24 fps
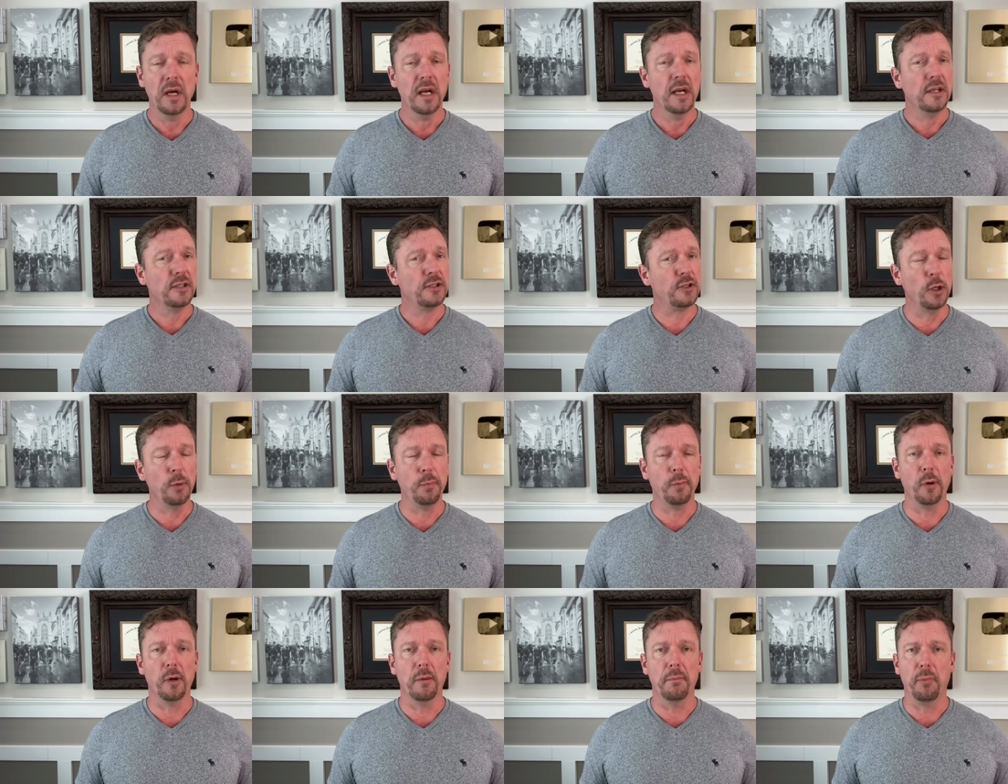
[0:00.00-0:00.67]

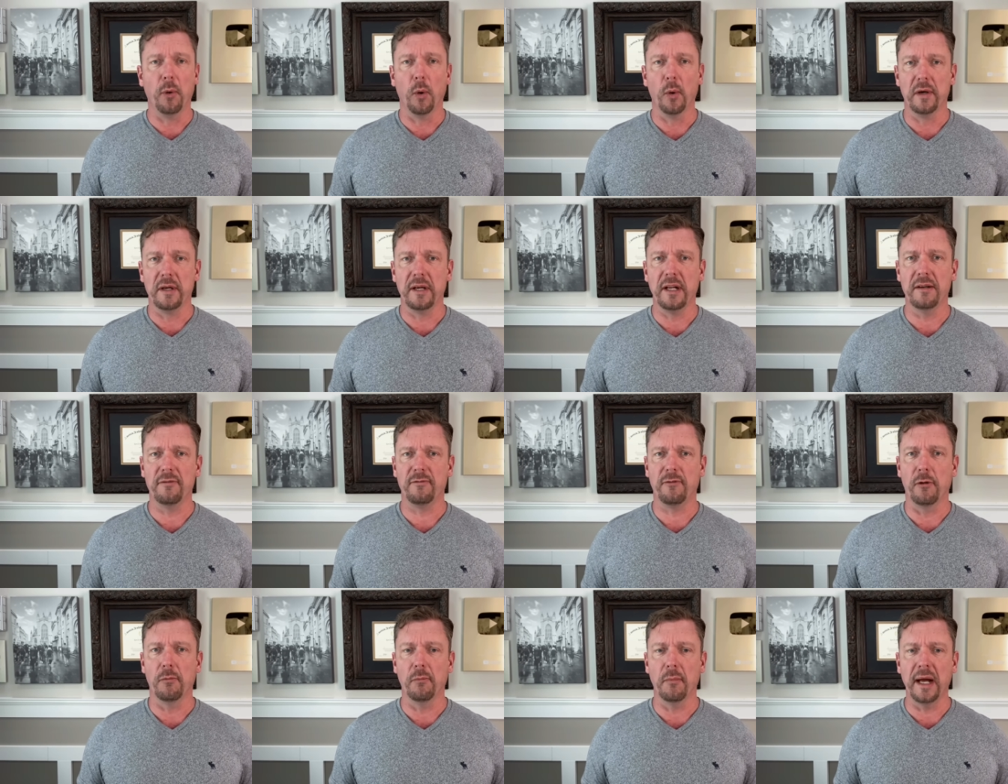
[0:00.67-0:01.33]
Super important
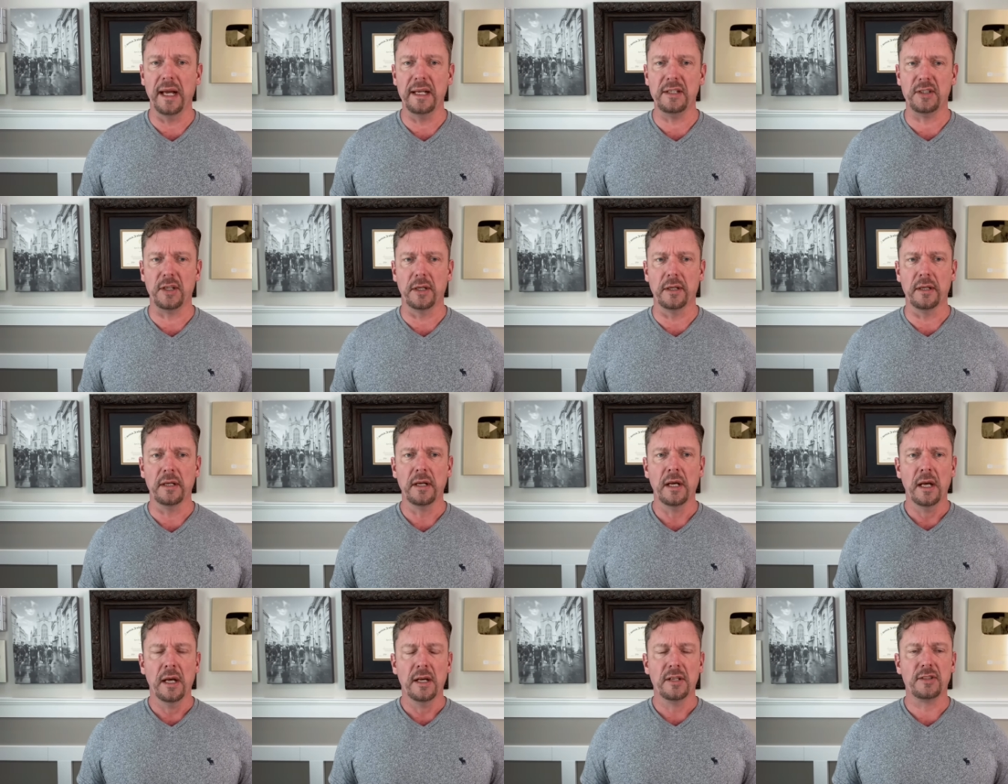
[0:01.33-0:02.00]

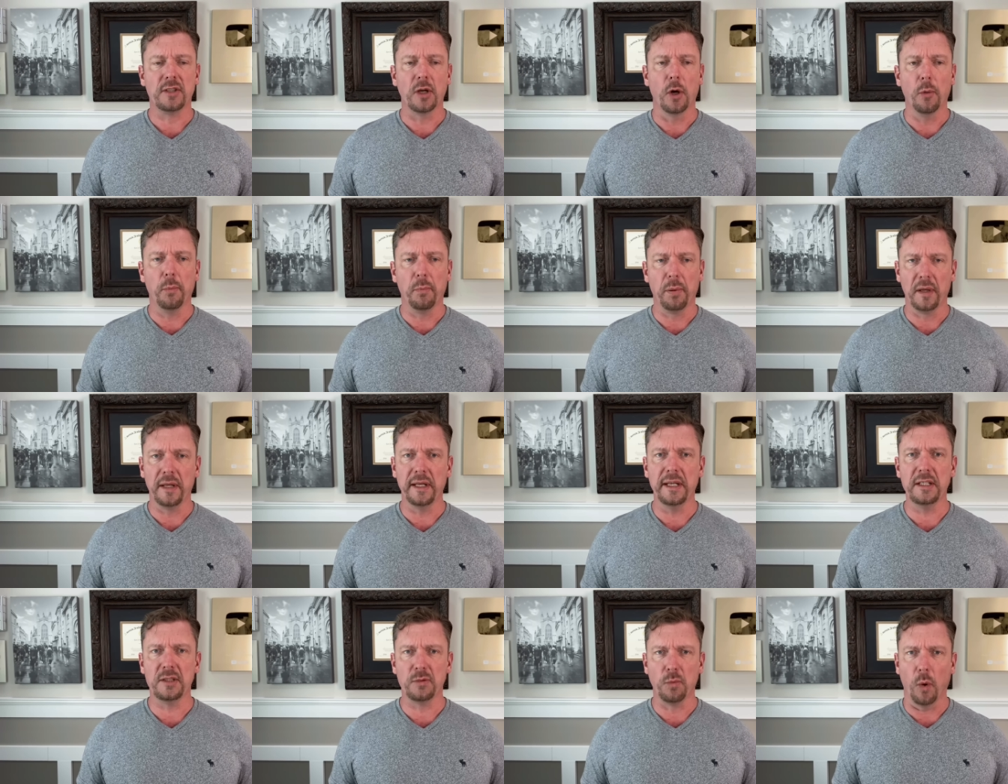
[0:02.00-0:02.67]
information. So
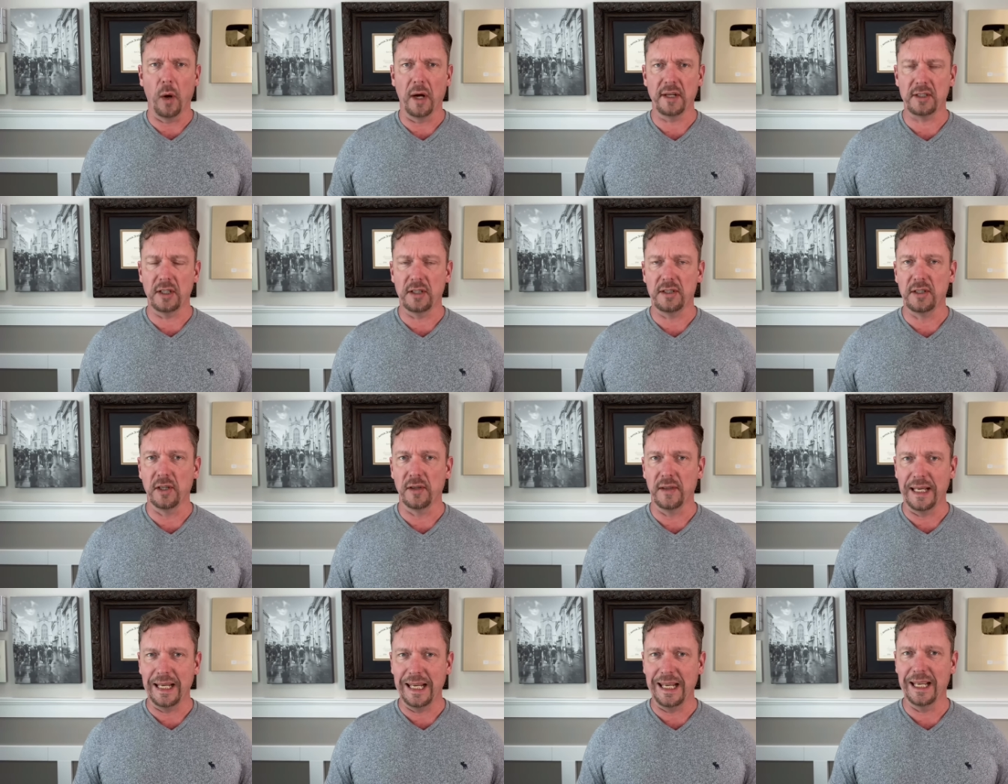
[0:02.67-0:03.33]
please watch it till
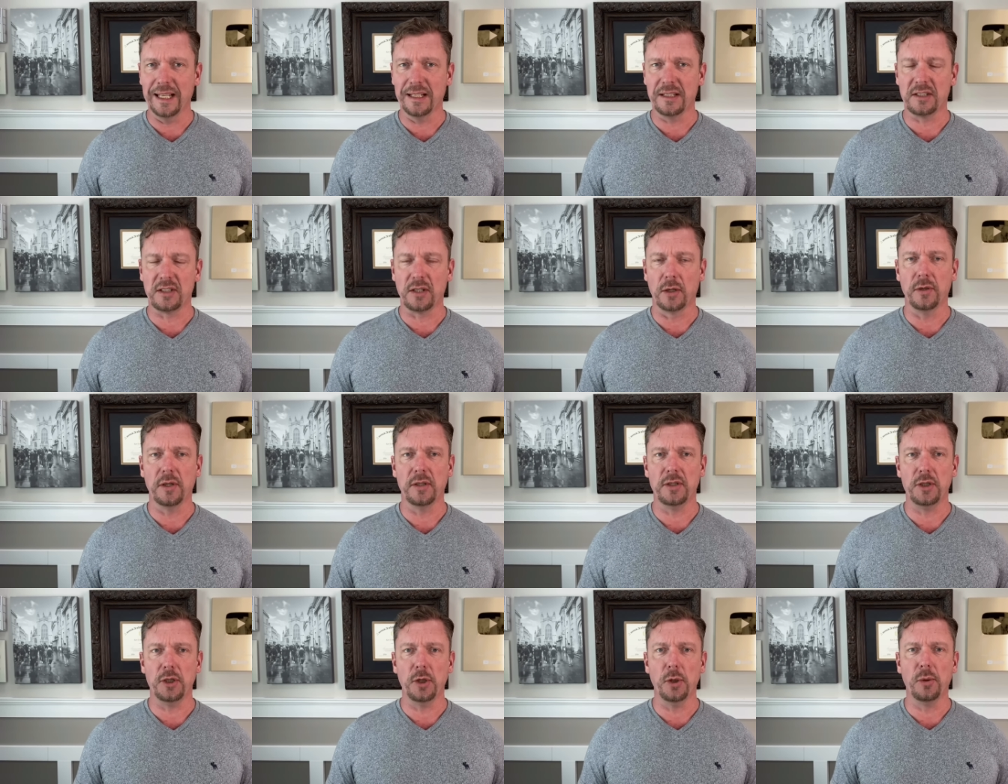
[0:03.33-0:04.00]
the end so
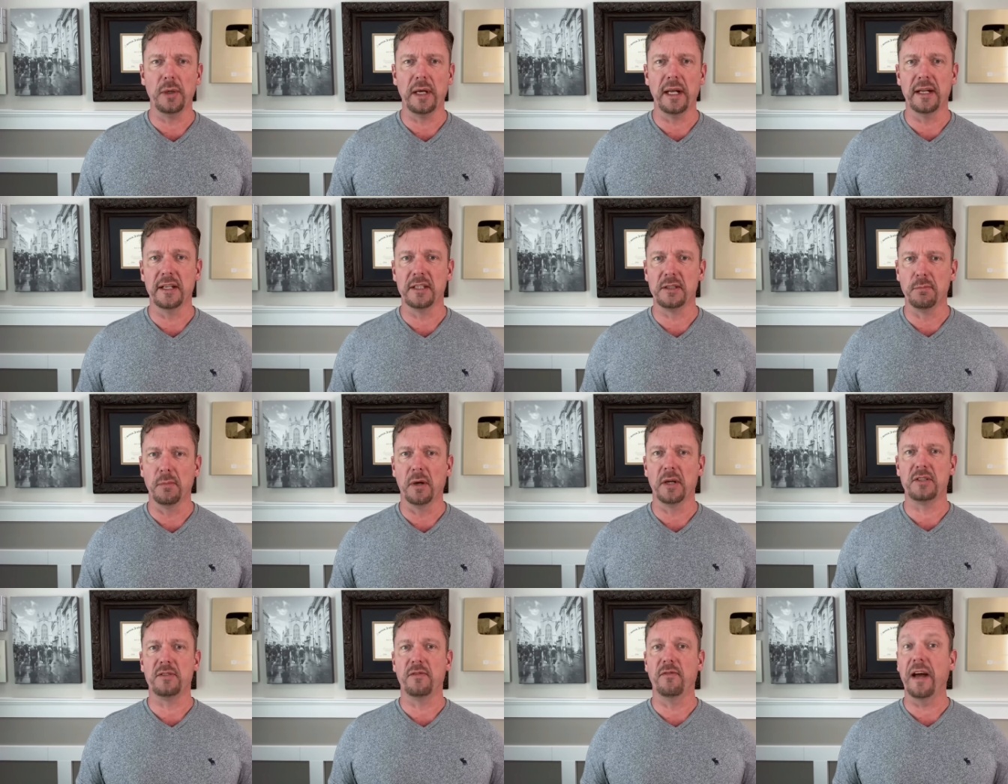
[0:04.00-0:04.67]
that you get as
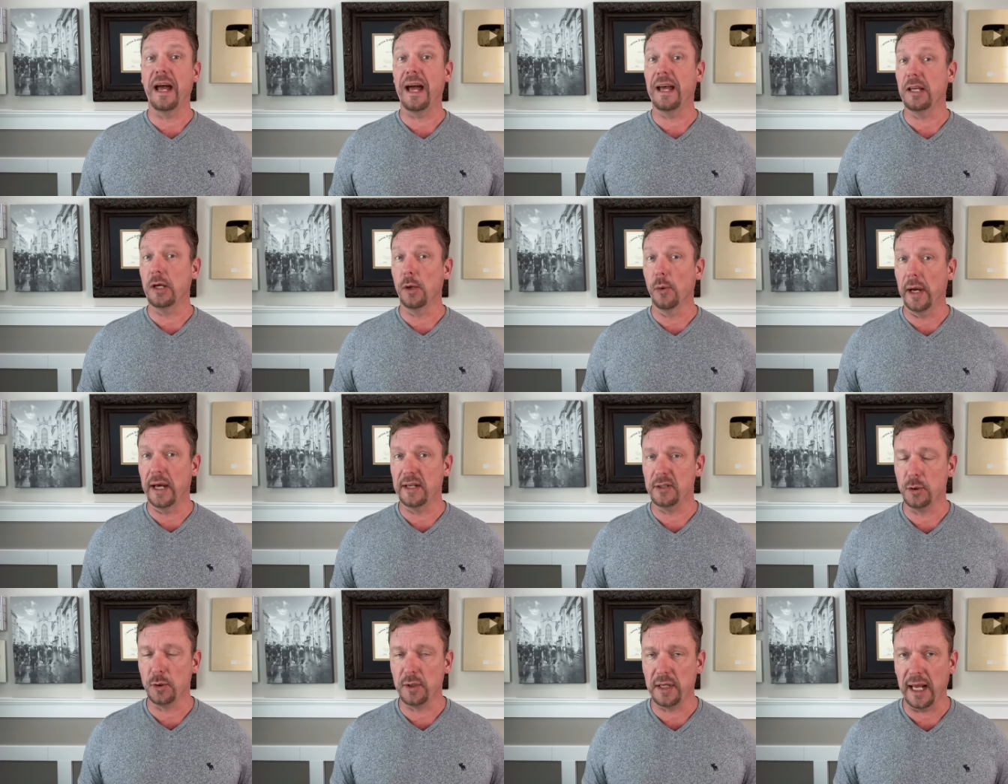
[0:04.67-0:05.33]
much value
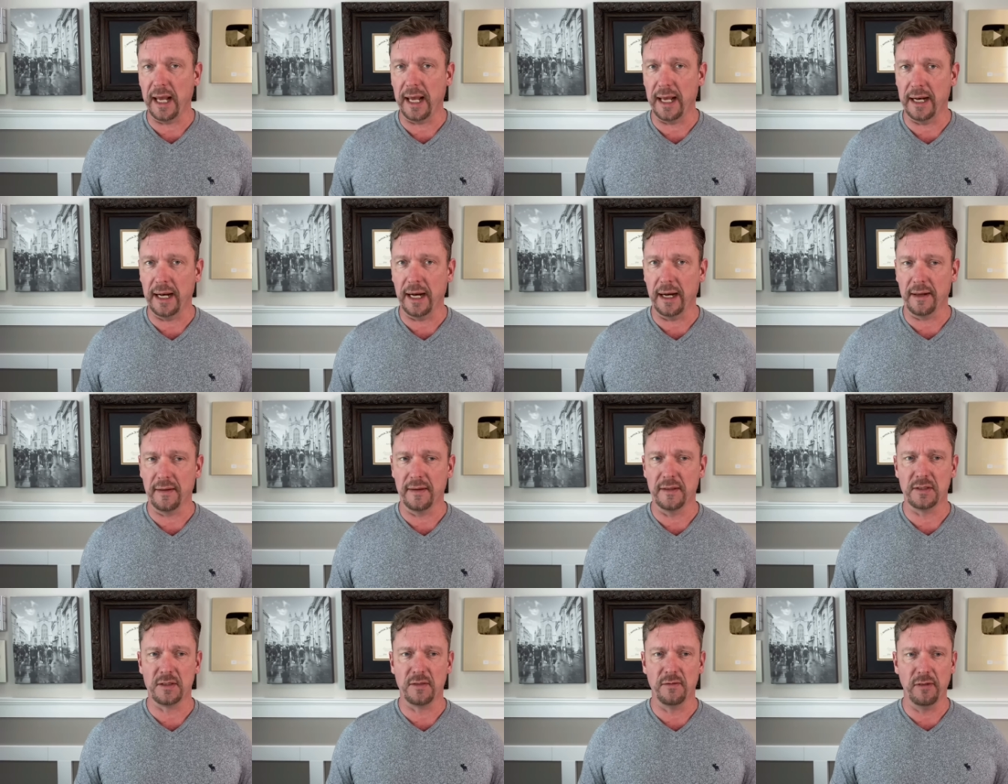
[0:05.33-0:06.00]
as you can out of
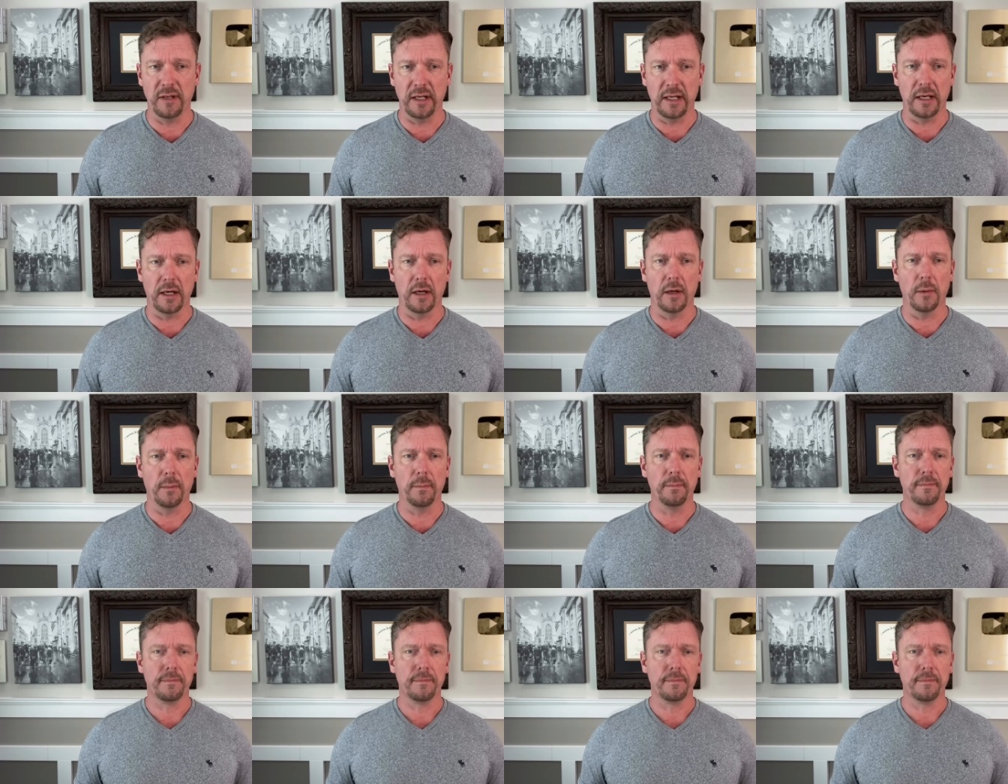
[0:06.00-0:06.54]
this video.